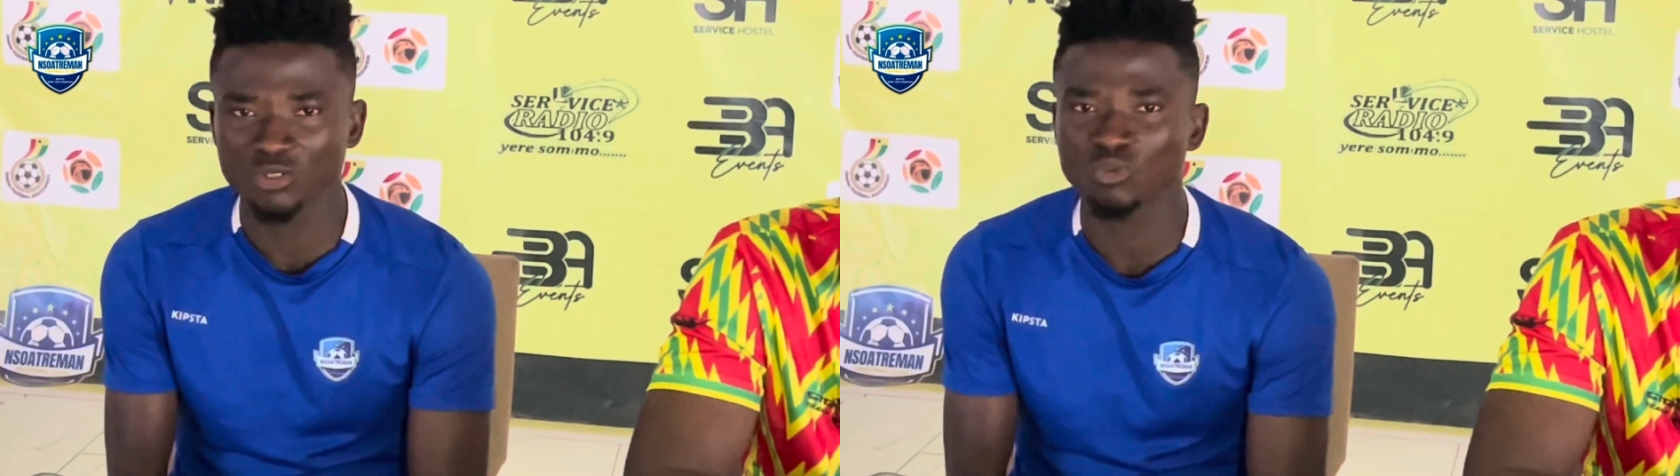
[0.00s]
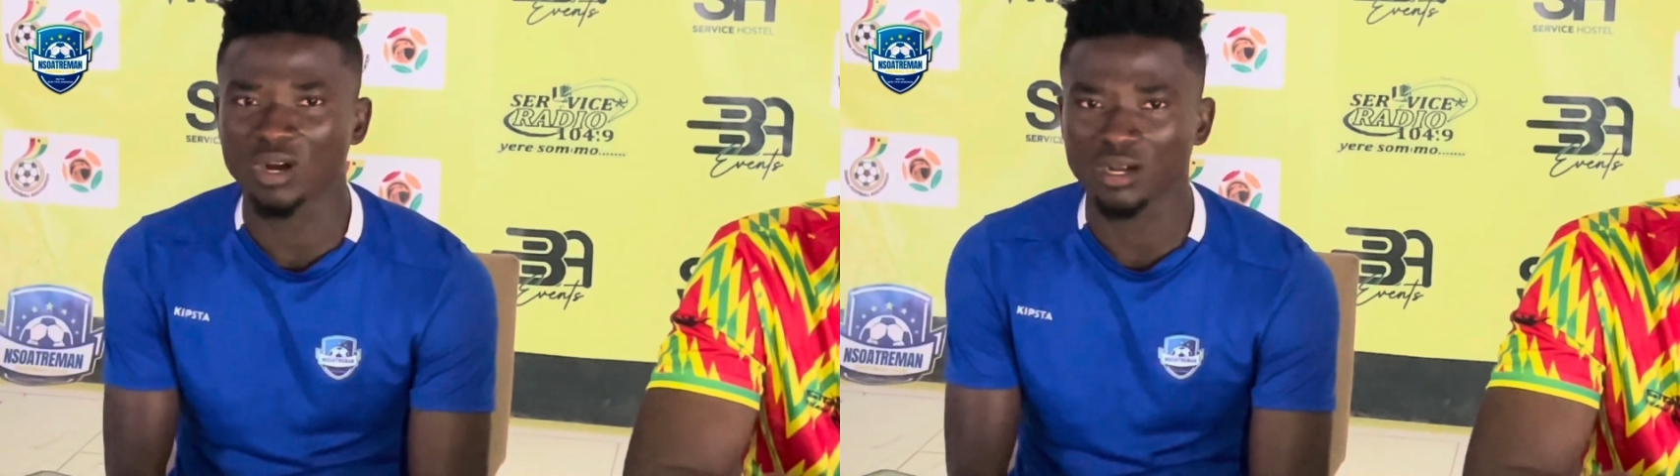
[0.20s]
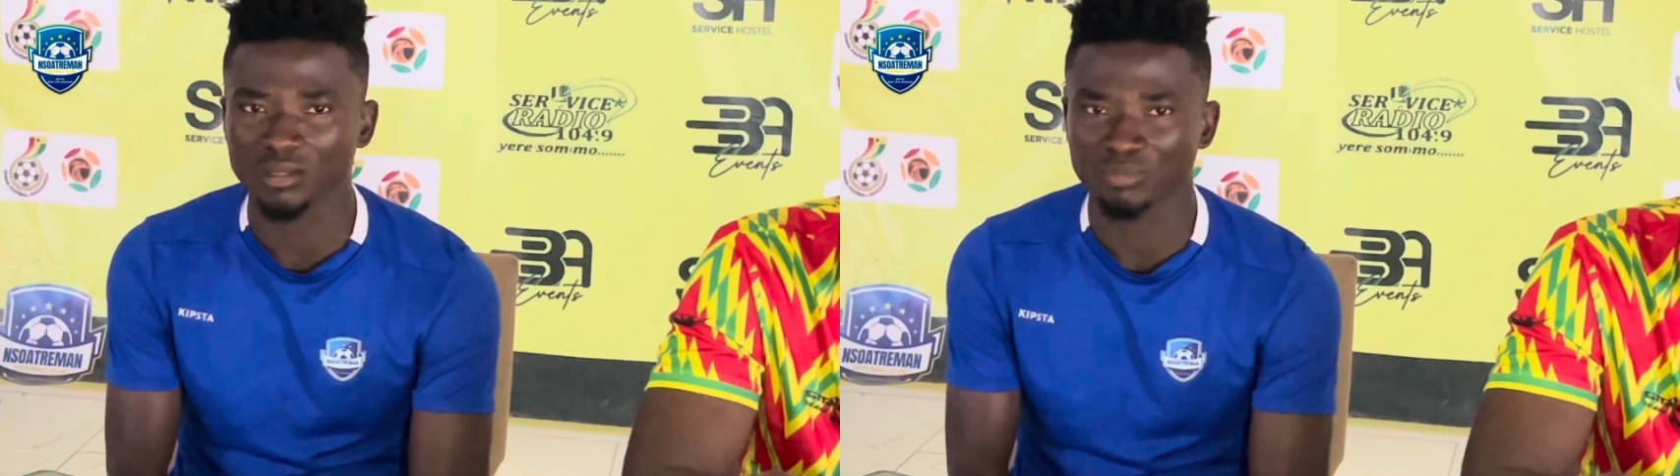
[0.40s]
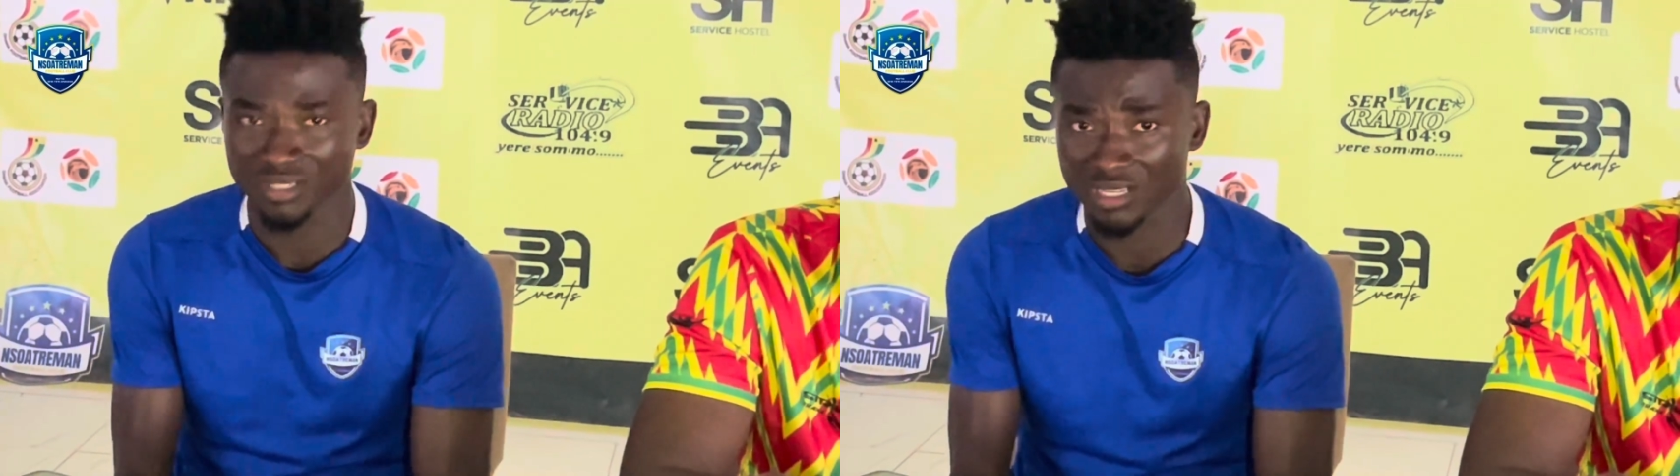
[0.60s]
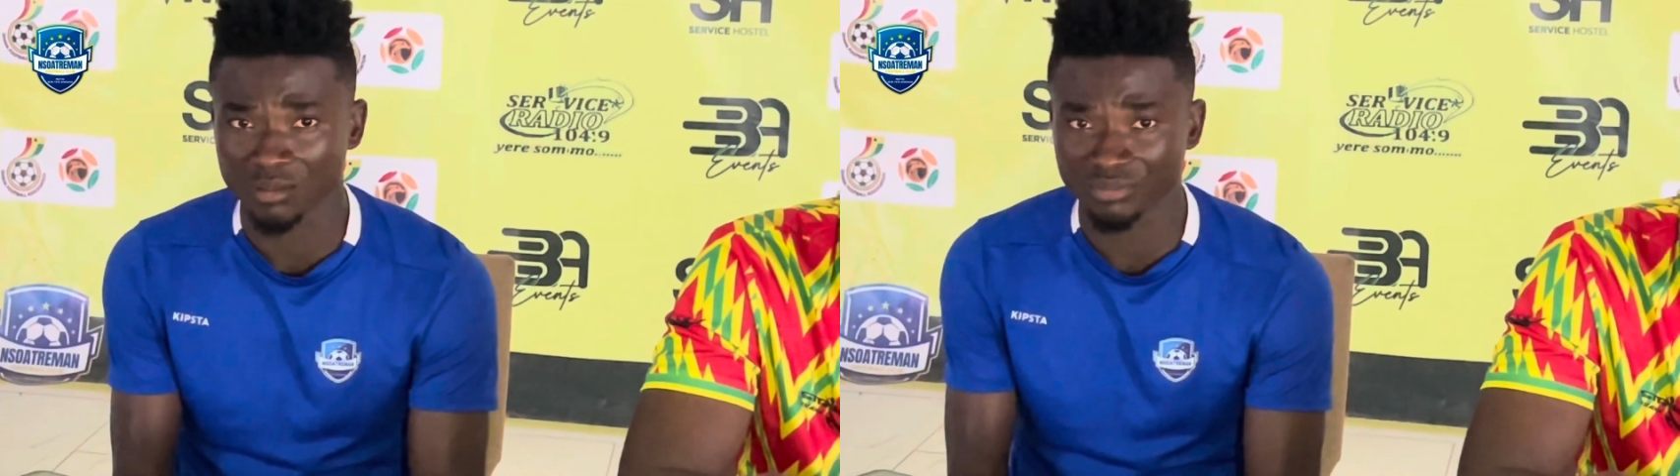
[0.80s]
to
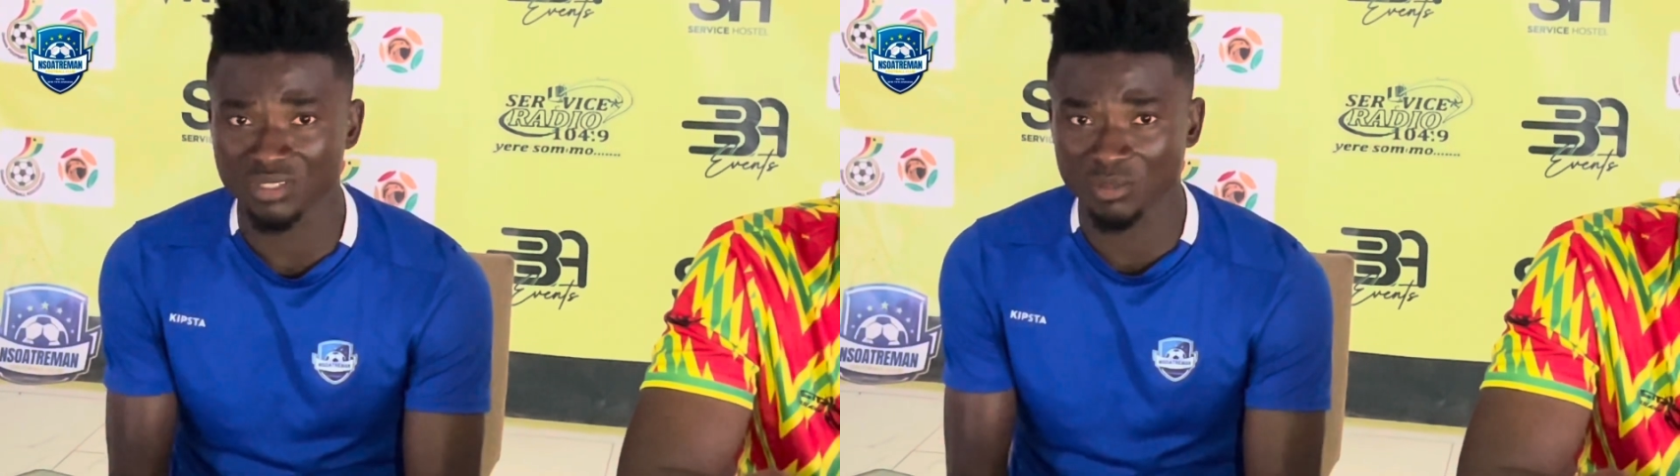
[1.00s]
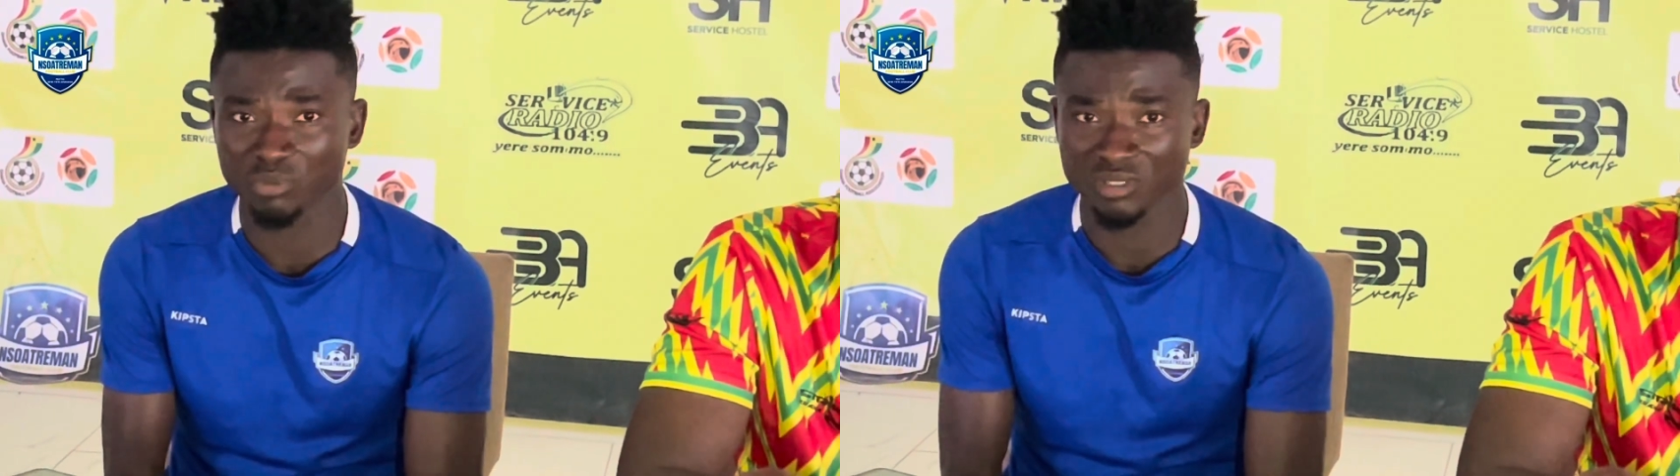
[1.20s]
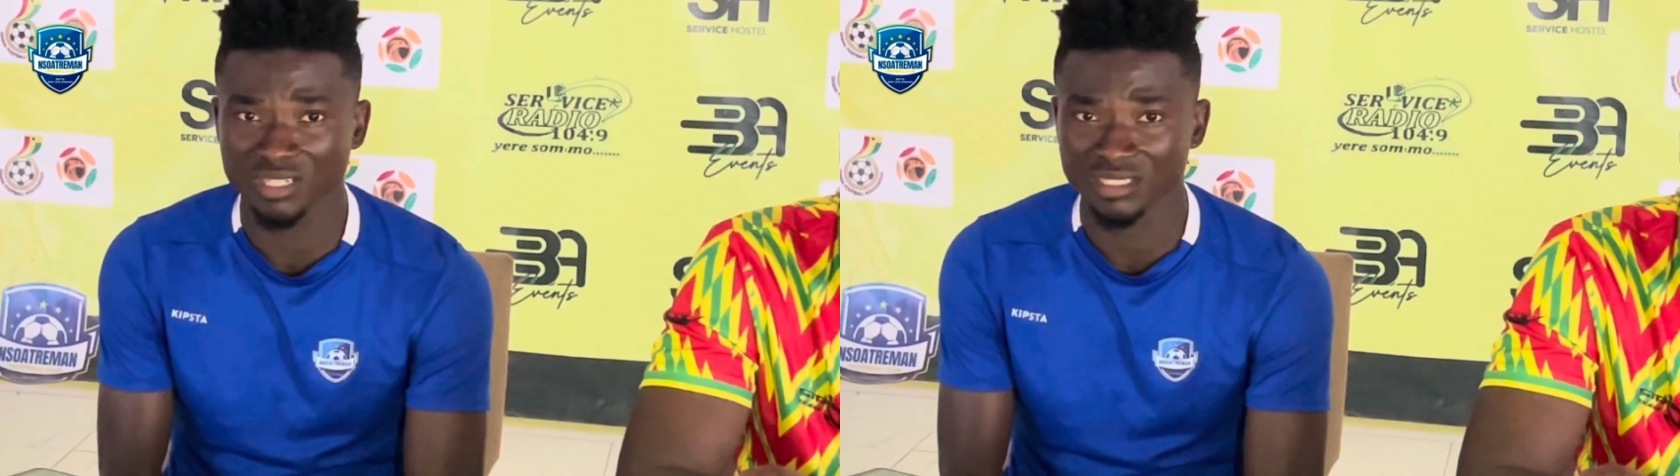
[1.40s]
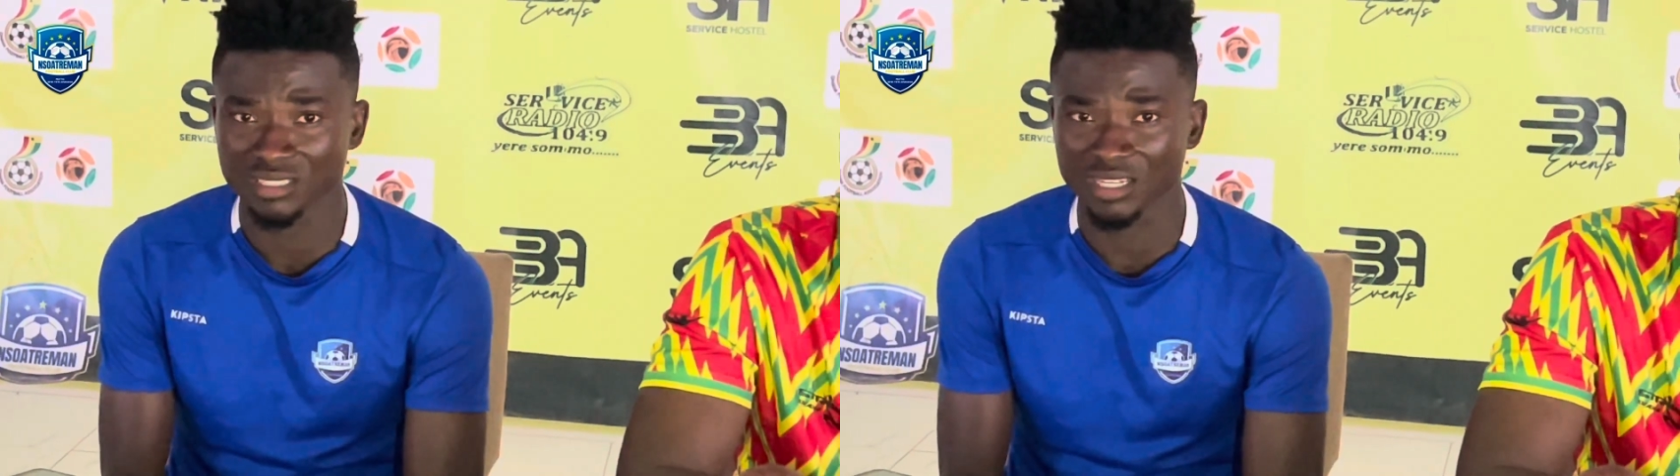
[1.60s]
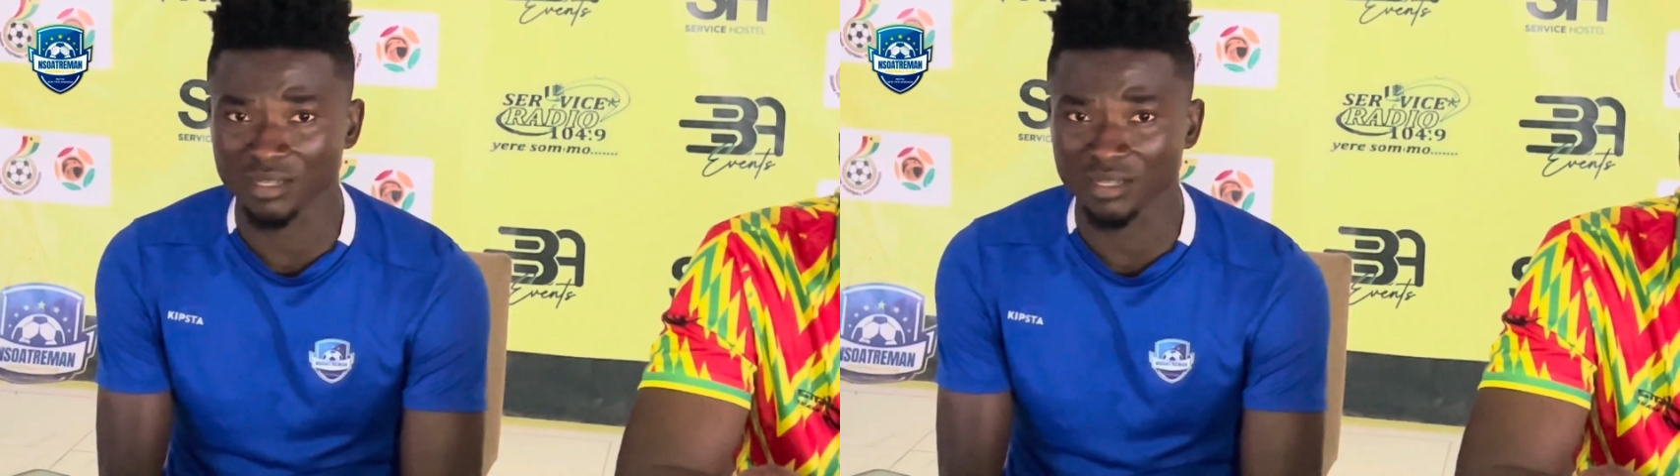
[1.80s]
our principles and